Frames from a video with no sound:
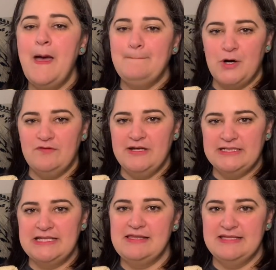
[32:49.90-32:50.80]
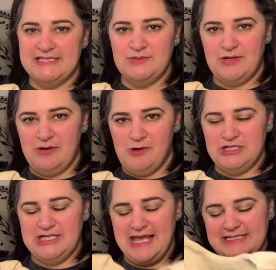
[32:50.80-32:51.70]
perfect, this is what I want
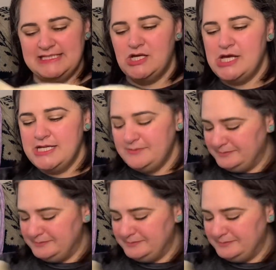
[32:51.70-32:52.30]
to cast on.